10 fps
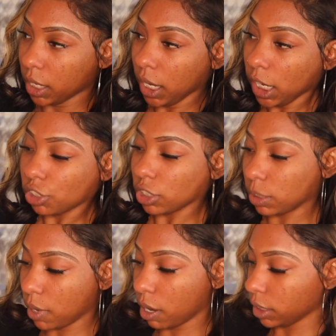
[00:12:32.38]
extra
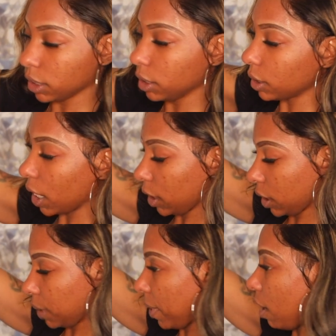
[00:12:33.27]
small. This look like a
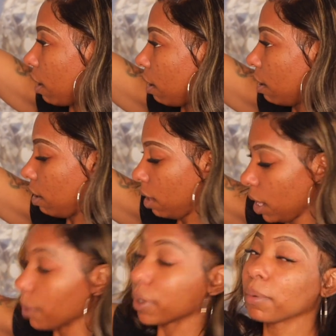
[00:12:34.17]
small,
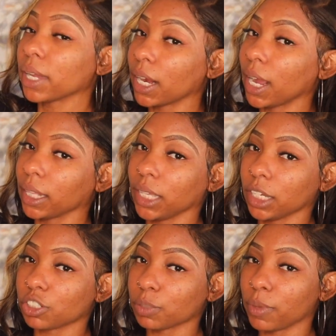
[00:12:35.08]
but I'm glad I got the
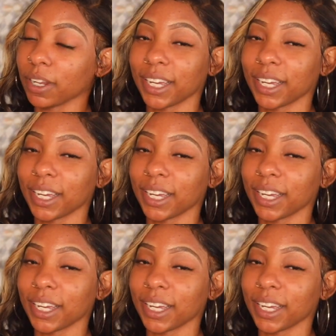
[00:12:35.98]
extra small.